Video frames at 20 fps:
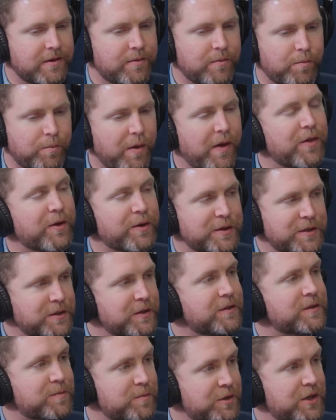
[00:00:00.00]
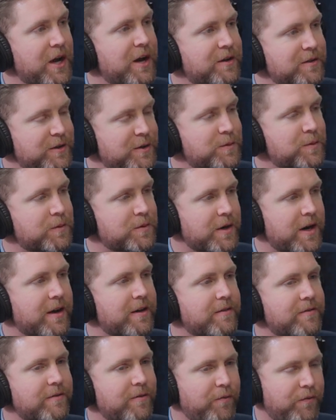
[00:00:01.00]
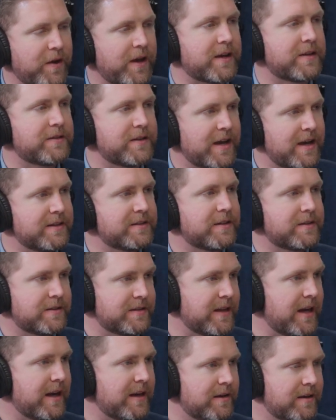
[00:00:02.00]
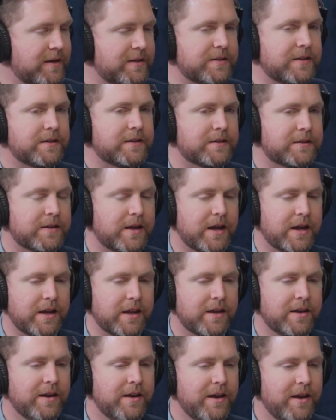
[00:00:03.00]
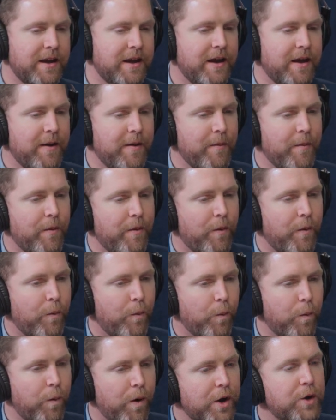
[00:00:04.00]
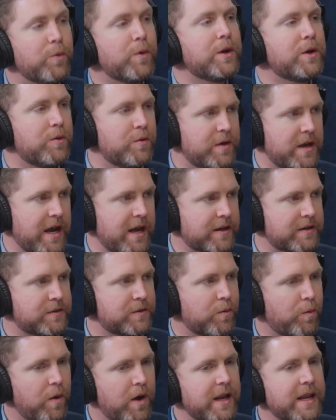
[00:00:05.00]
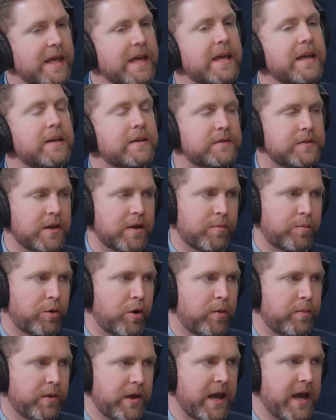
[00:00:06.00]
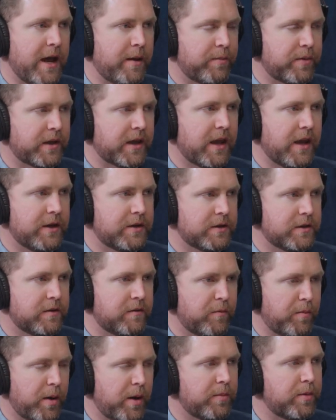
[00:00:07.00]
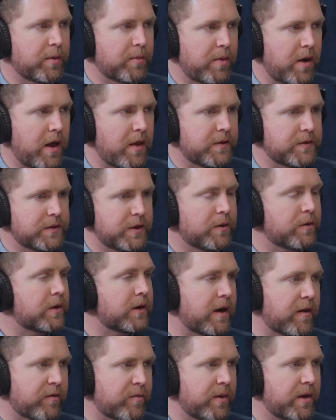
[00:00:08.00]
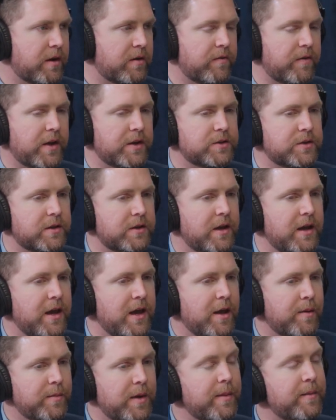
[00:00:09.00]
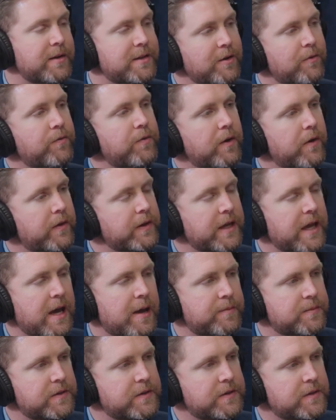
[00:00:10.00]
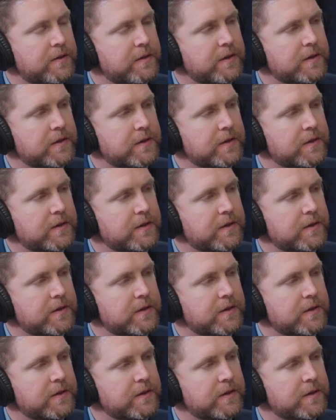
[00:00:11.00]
but there are still some challenges we're trying to fix as a state, as a society. what do we do next? What is the appropriate application of public policy or government intervention, maybe to fill the gaps that still